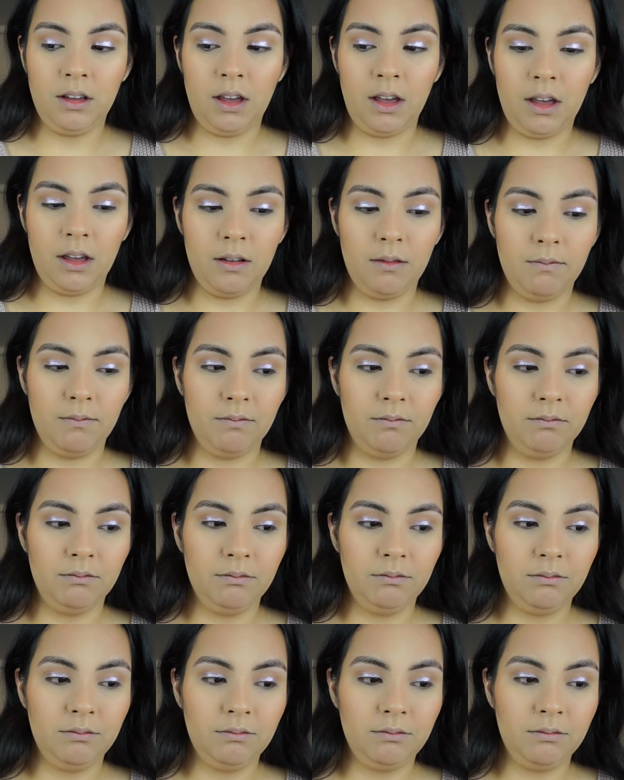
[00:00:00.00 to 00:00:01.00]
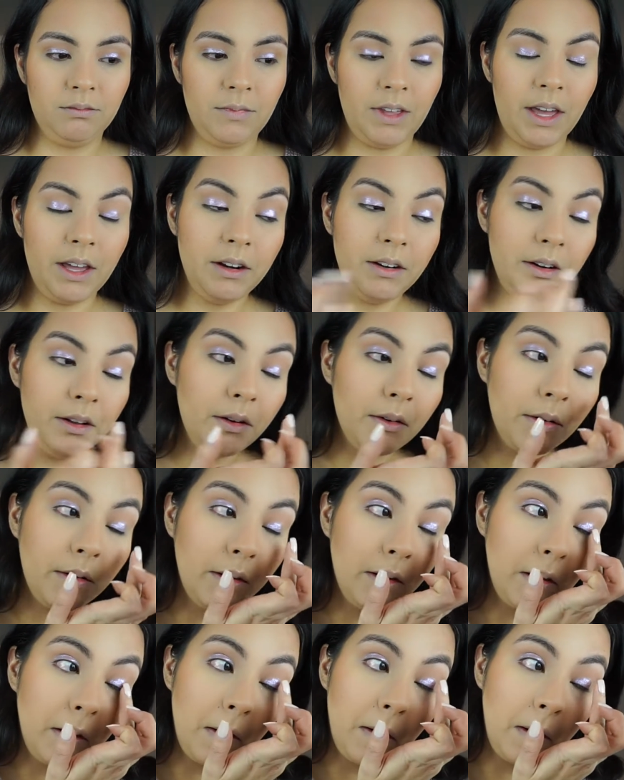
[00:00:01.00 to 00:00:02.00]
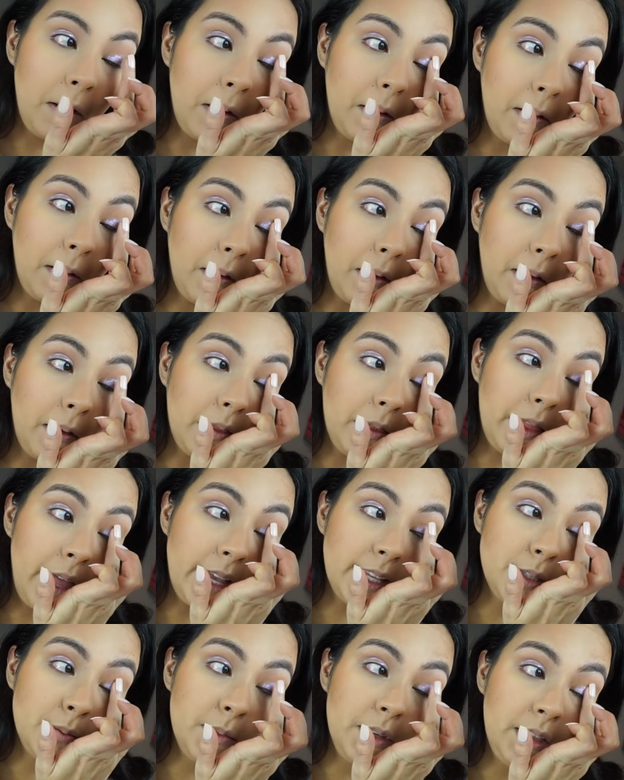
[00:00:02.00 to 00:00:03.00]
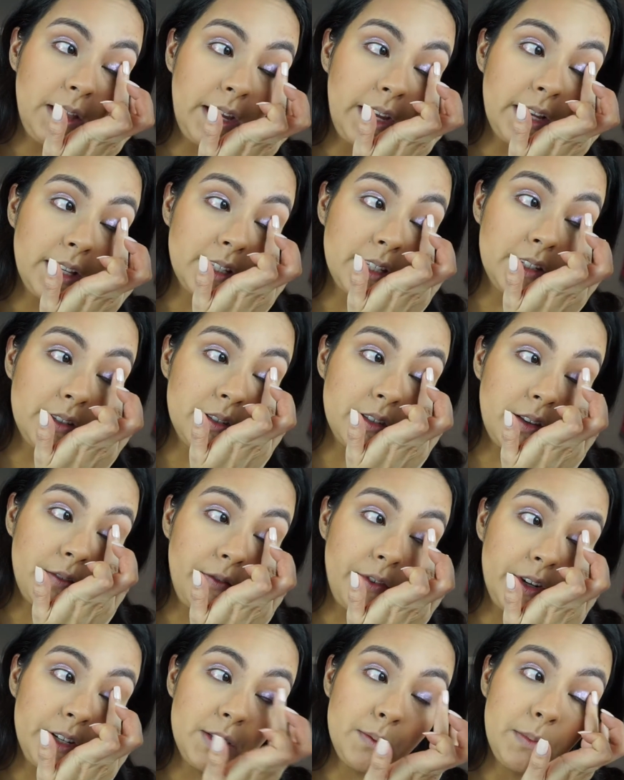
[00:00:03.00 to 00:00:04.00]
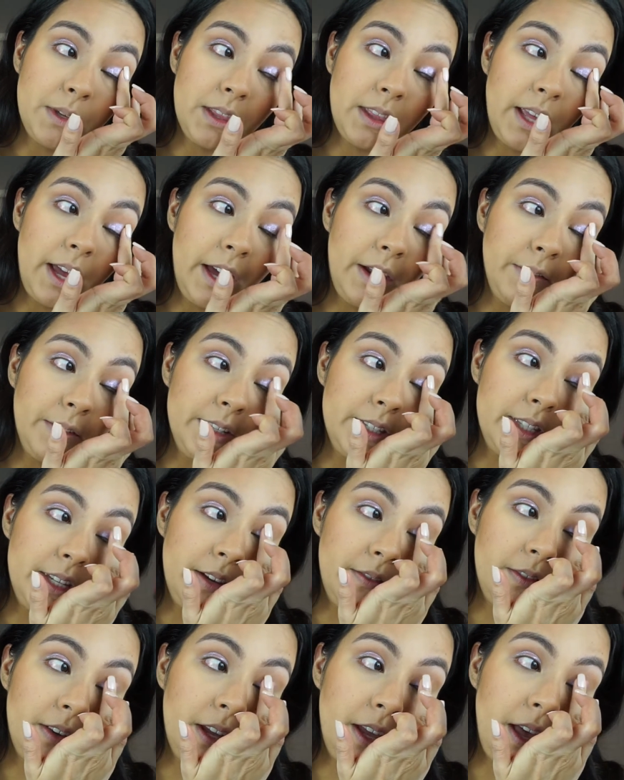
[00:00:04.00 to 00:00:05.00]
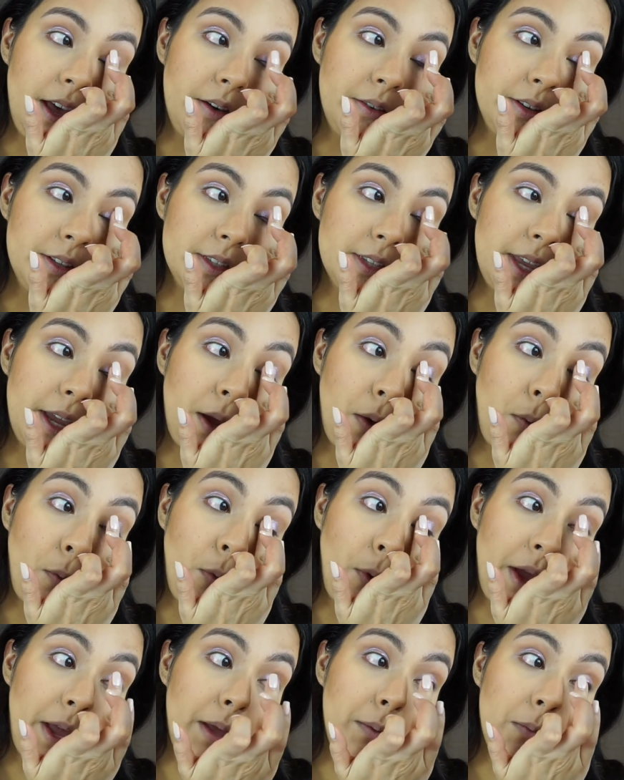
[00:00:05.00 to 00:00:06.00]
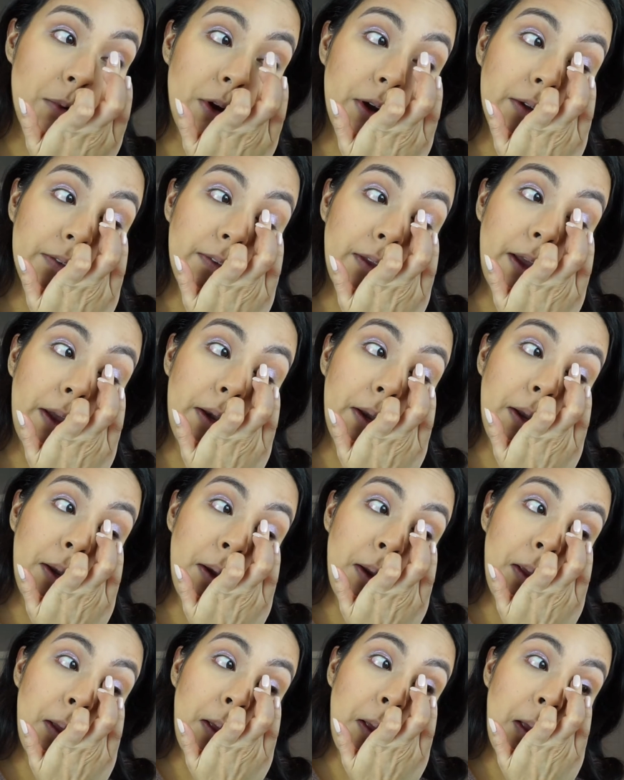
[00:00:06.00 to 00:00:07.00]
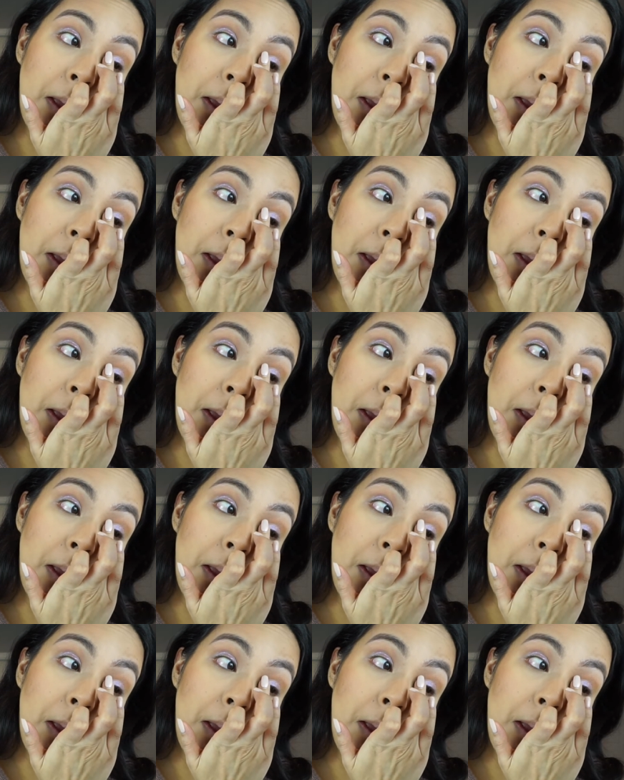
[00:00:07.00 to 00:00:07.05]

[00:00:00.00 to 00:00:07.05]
I don't know. Last month, I guess because it was the first month I had received it, I was like way more excited.